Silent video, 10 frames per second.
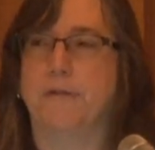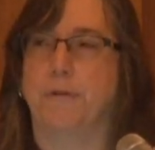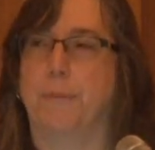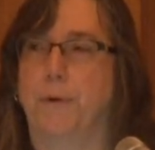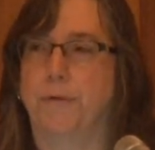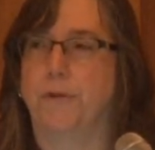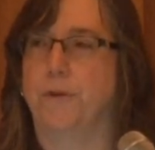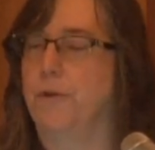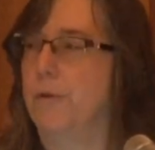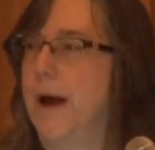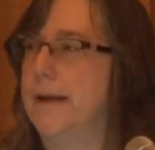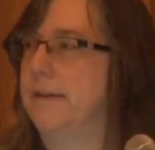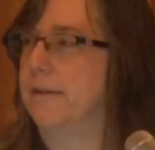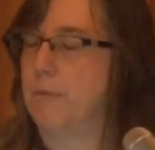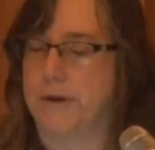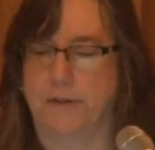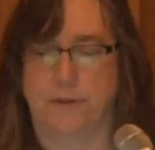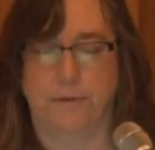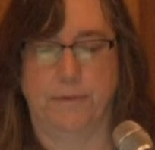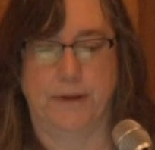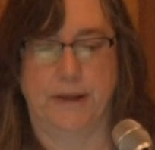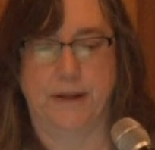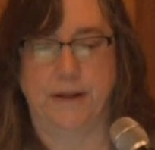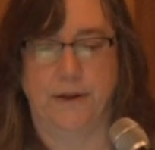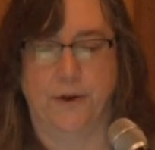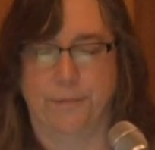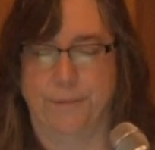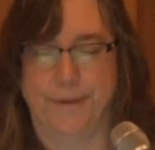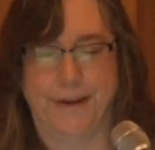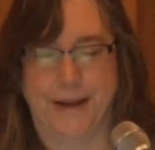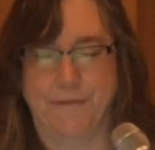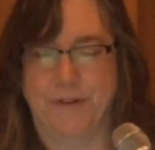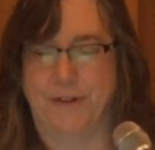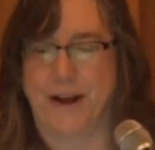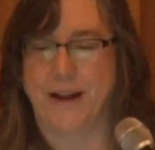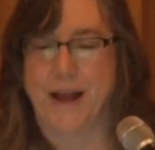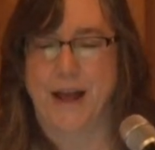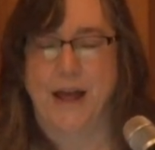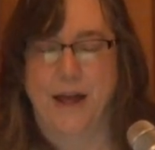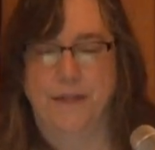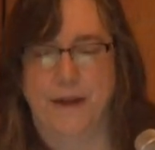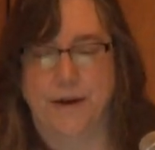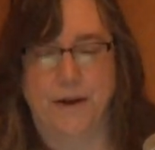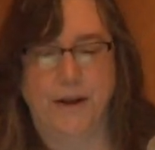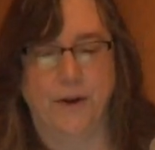or if the person who had this wants to, give us that. They